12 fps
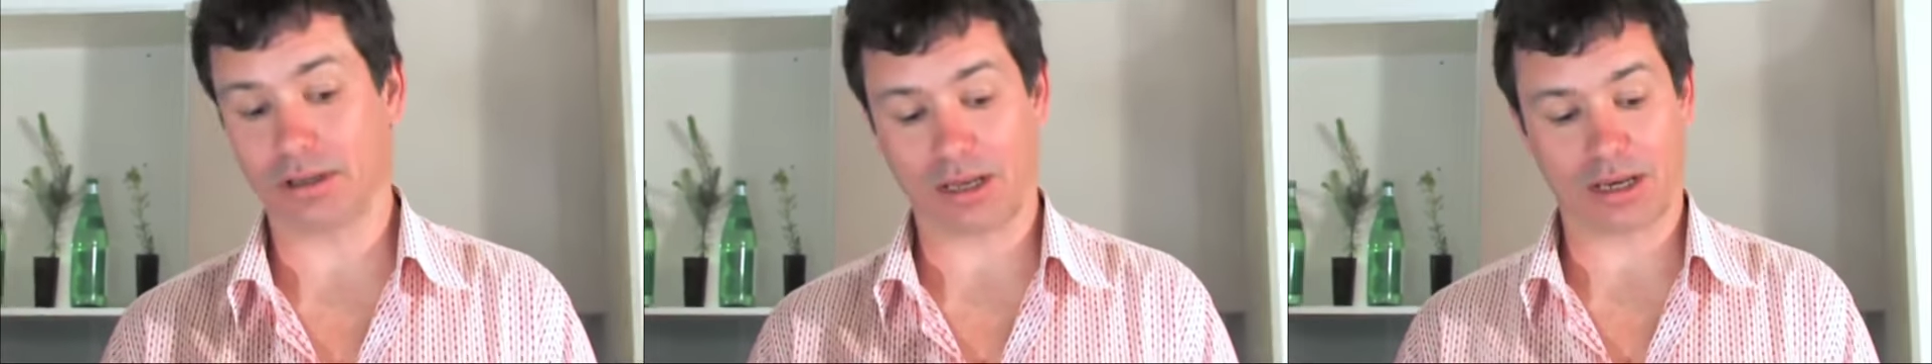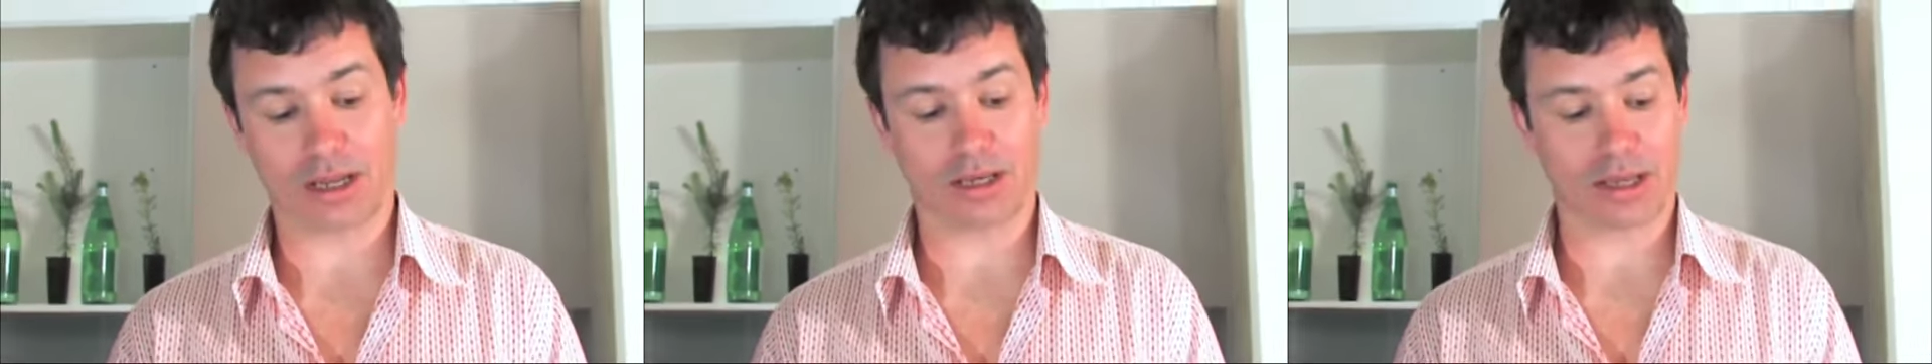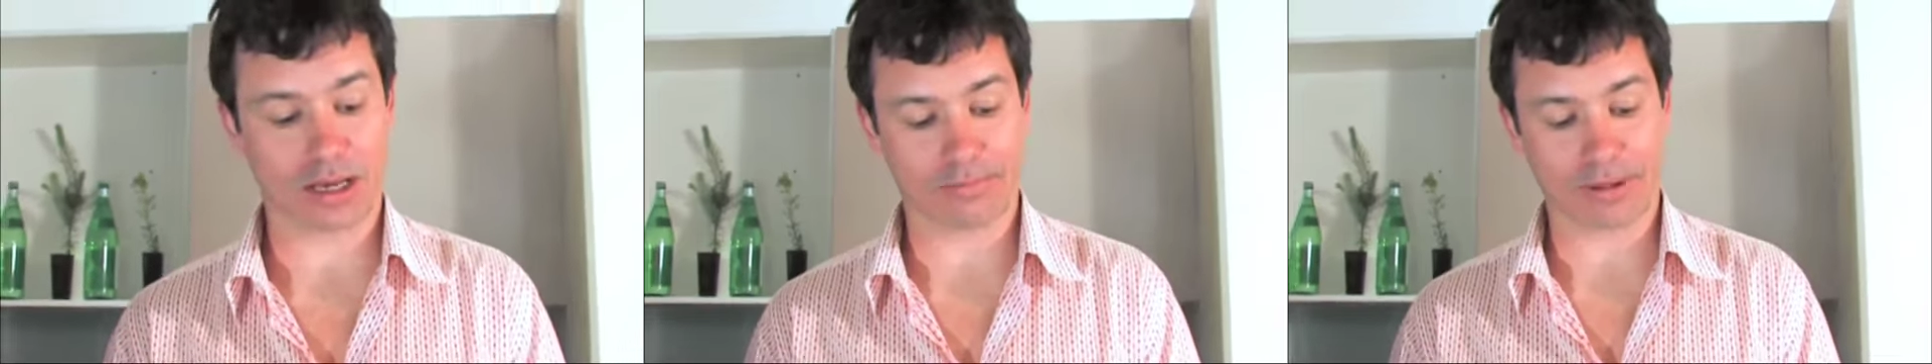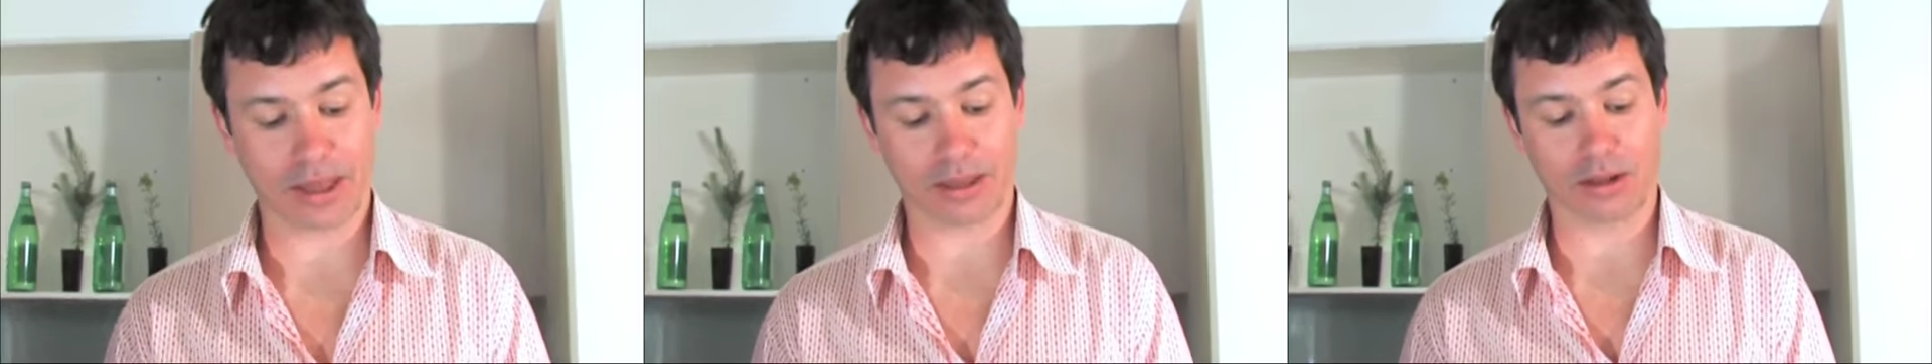any
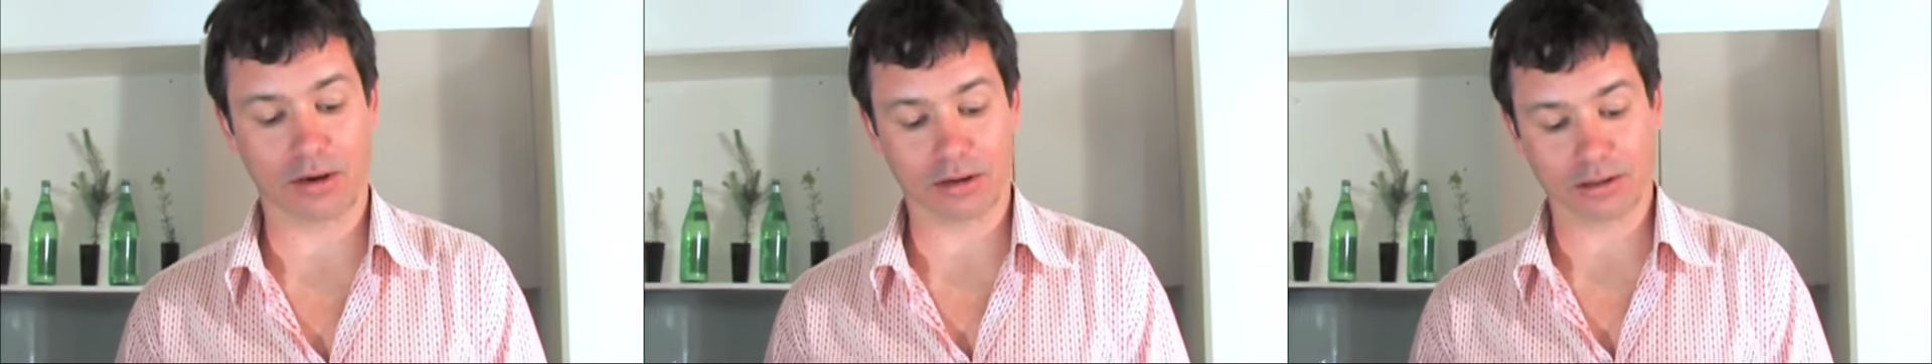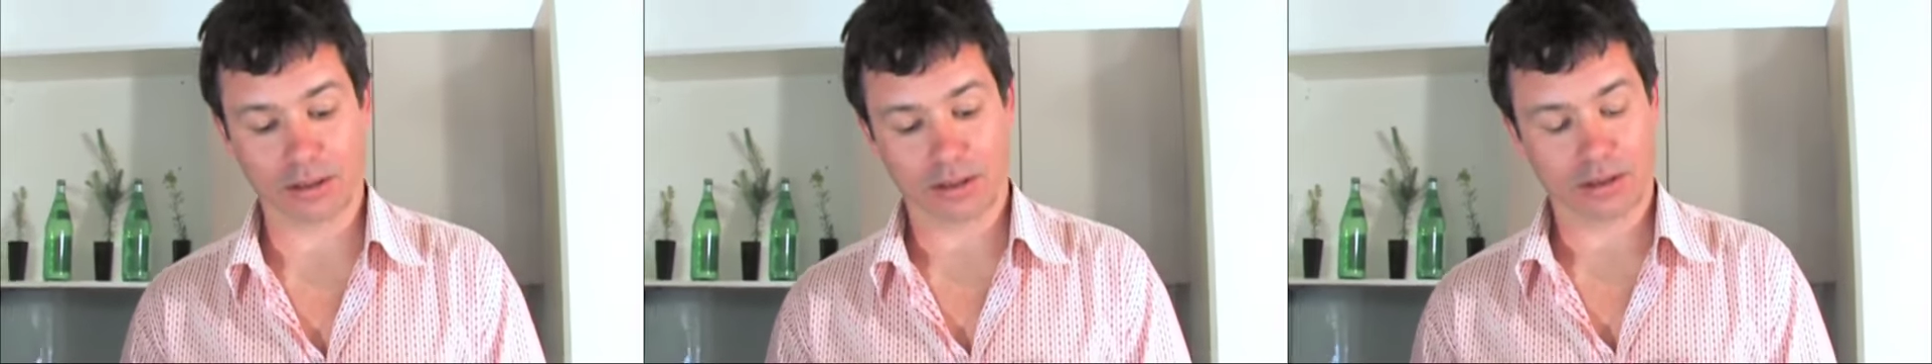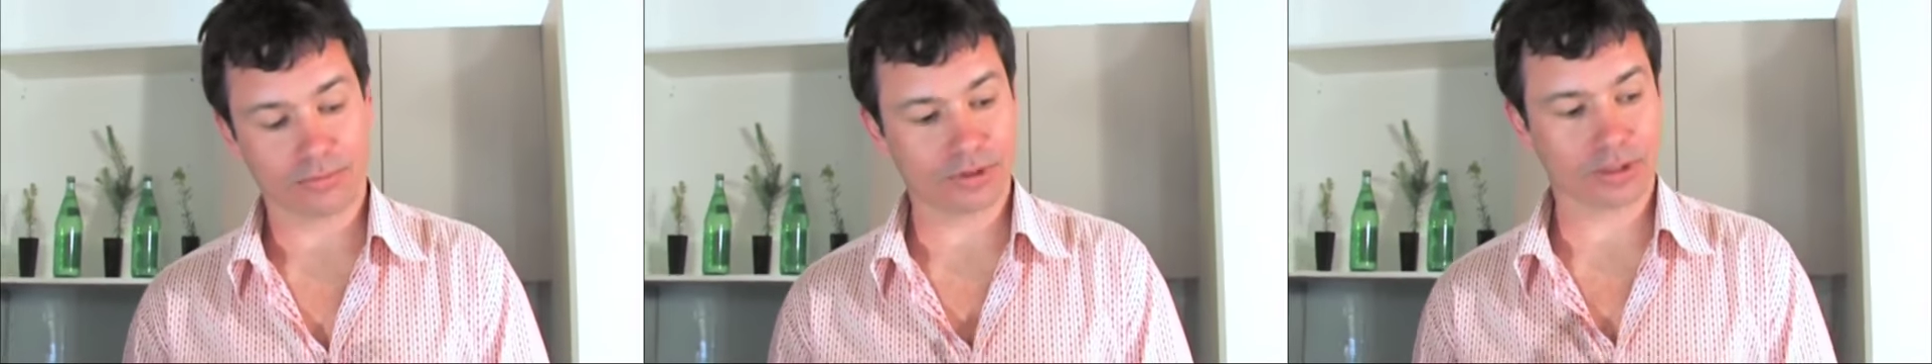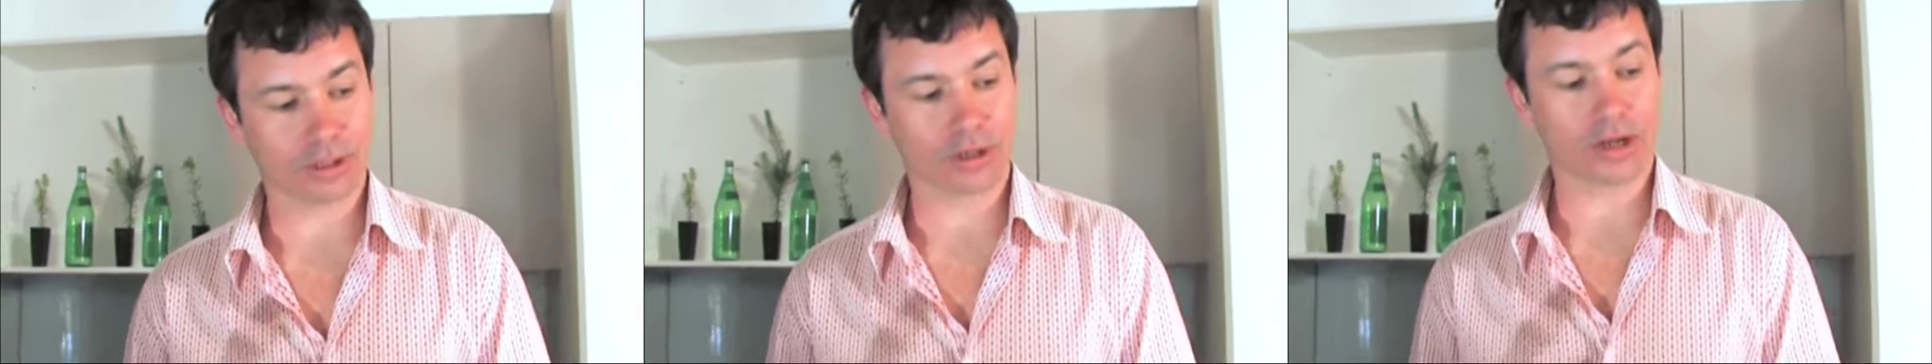pear you like.
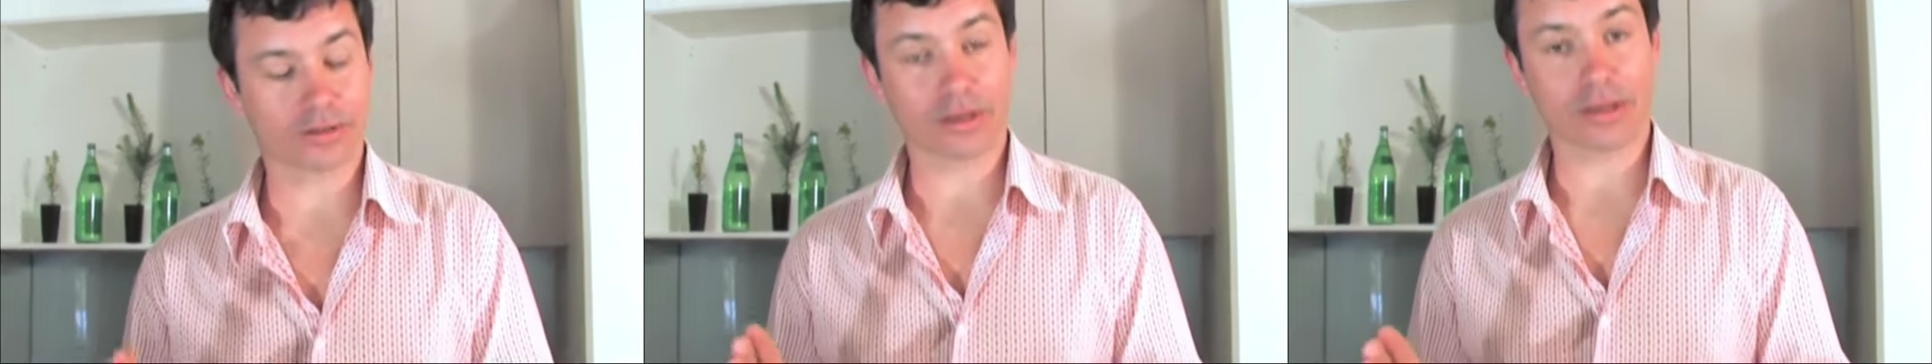Particularly like